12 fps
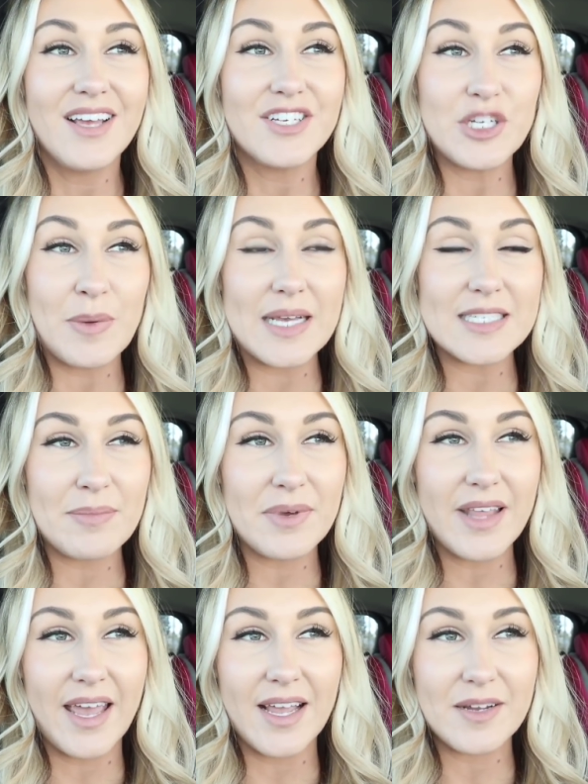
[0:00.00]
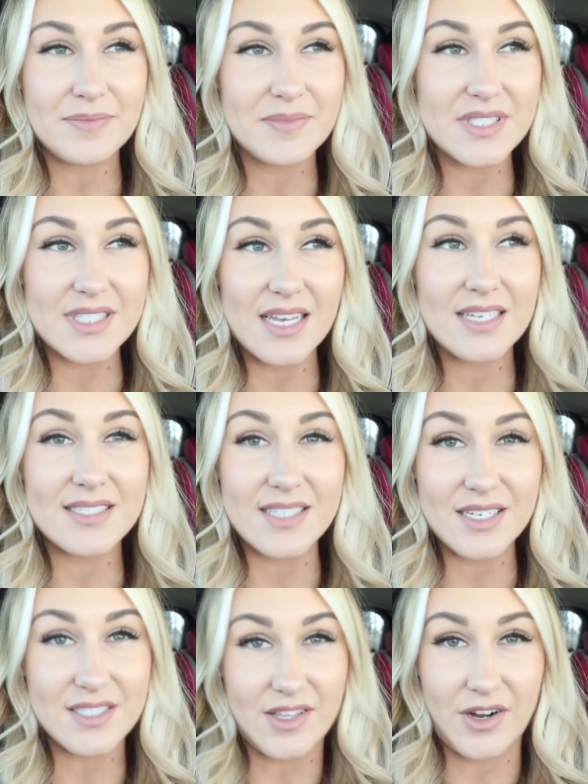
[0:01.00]
She wakes up at like six,
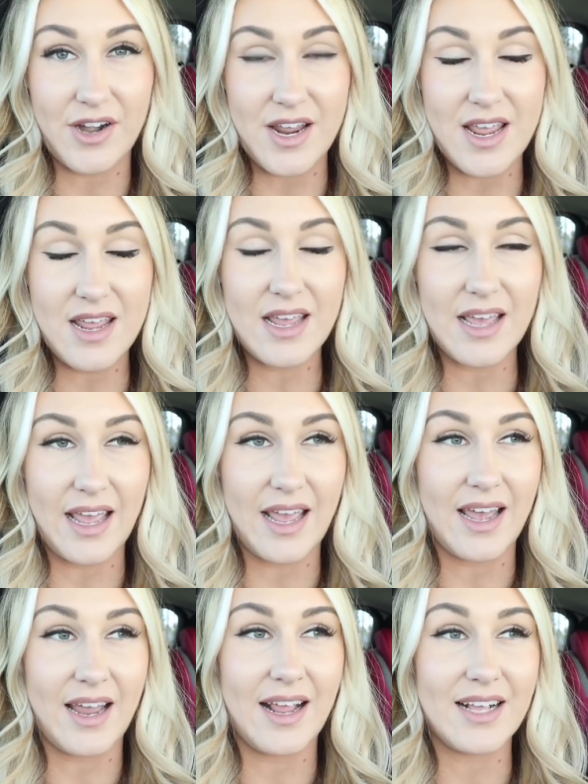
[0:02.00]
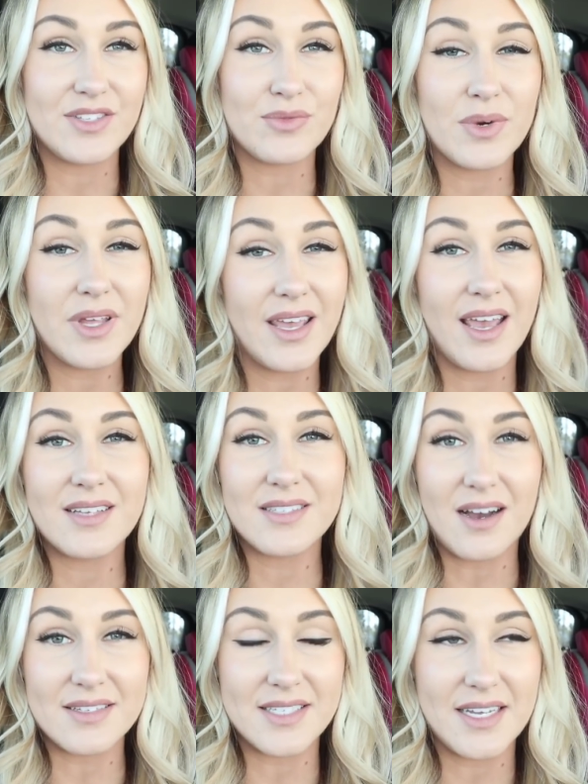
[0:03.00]
six thirty, and it's really
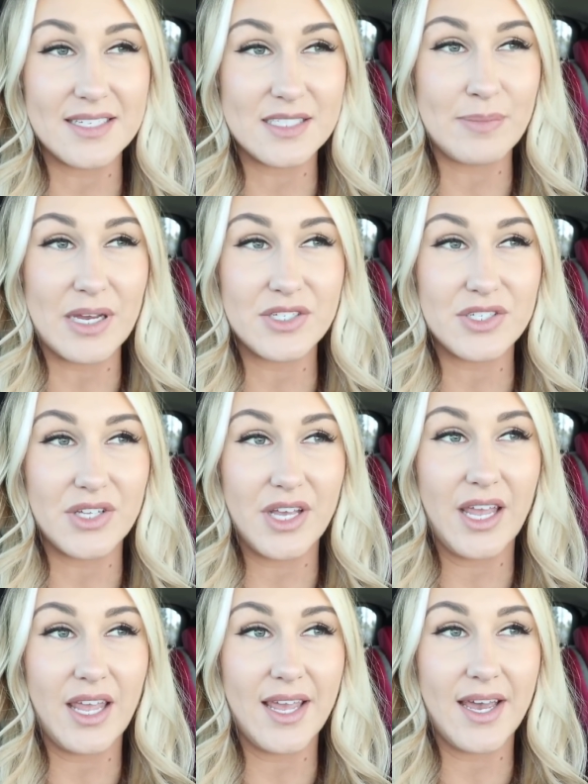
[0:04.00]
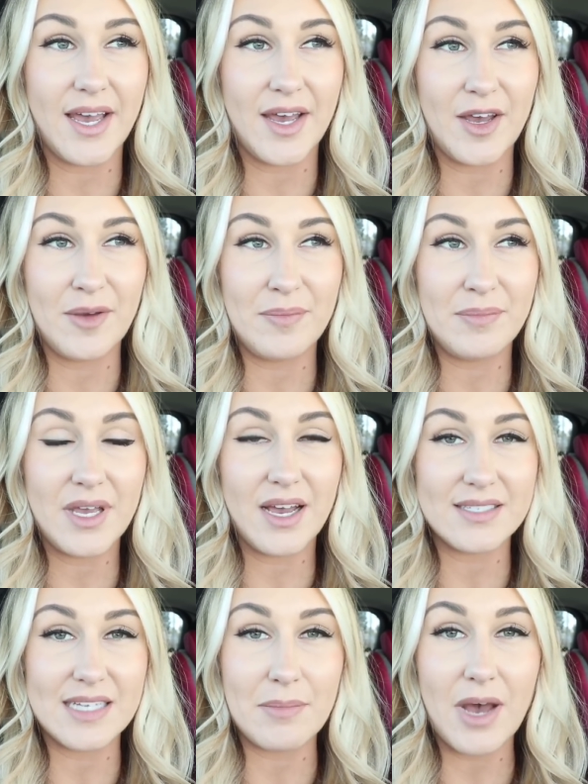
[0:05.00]
exhausting, especially um,
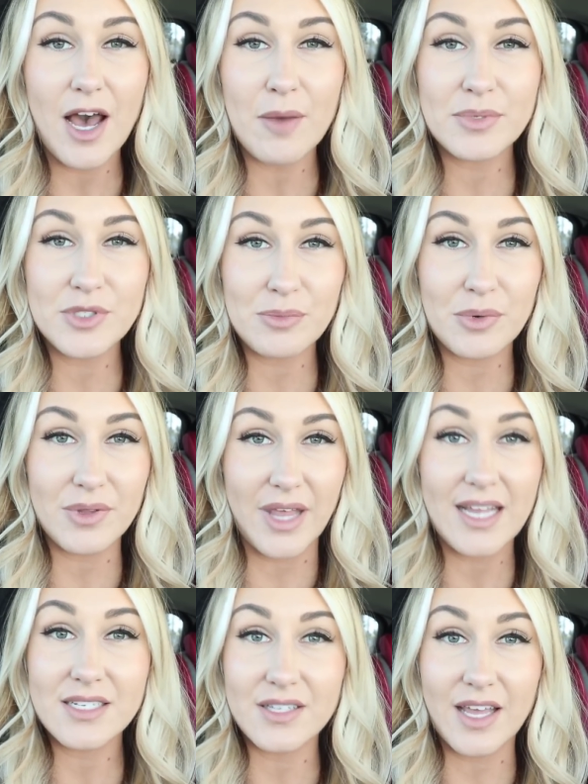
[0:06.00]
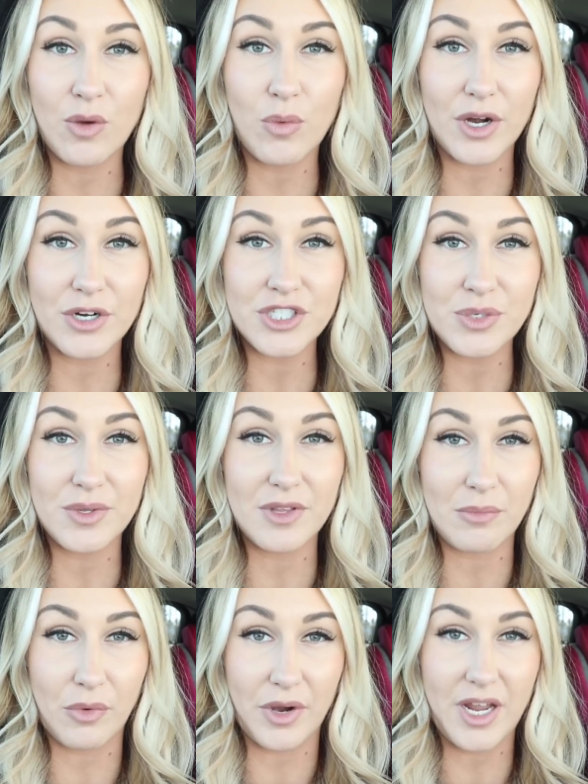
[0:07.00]
because I'm up super late to like one or two in
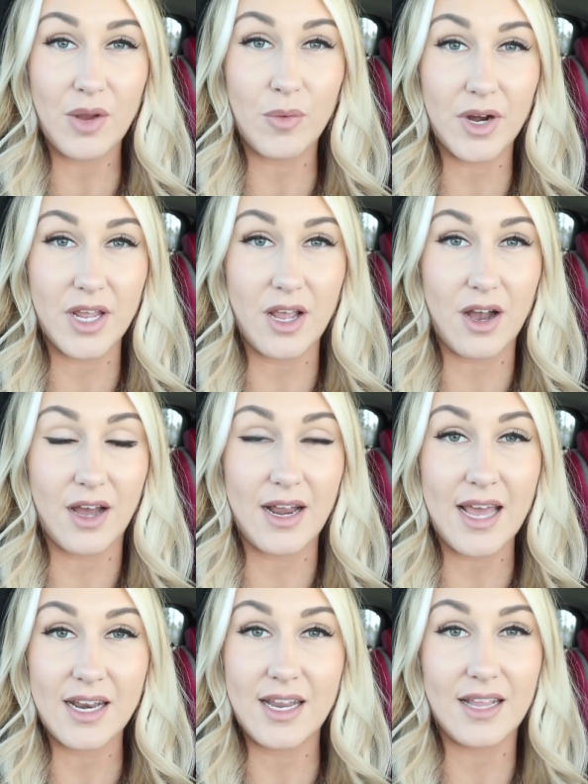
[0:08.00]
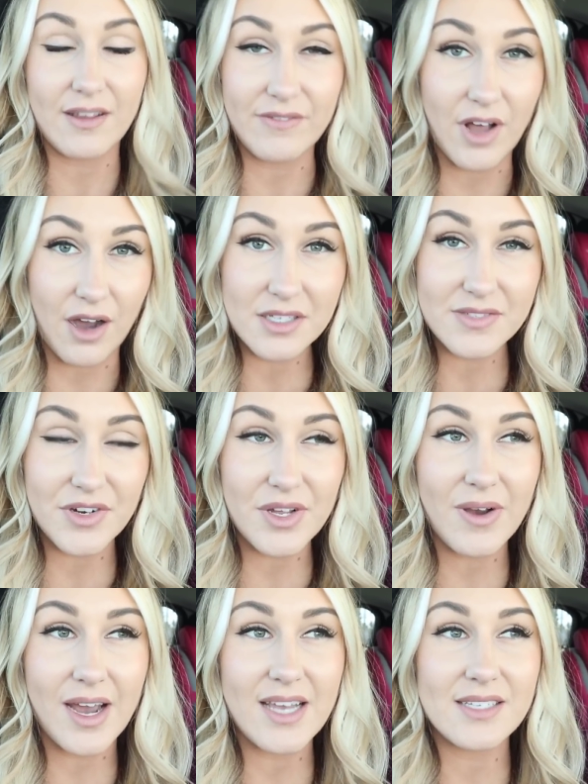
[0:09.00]
the morning working on editing the vlogs for
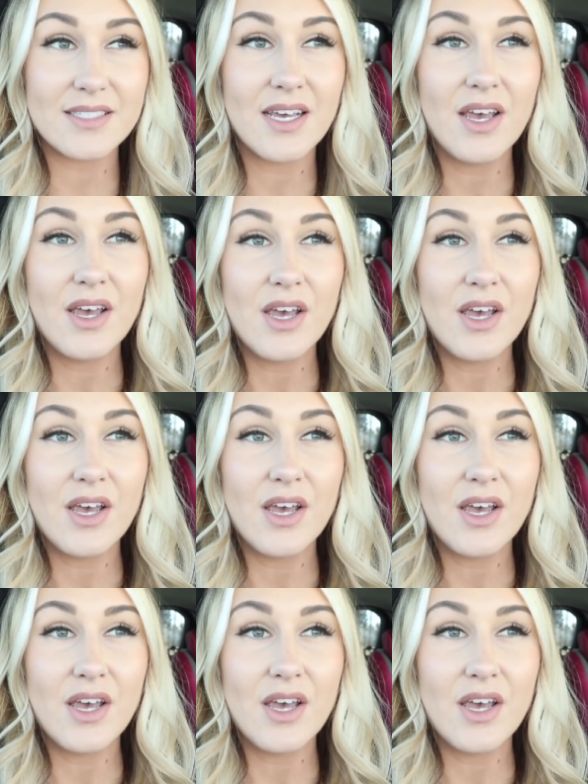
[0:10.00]
you guys.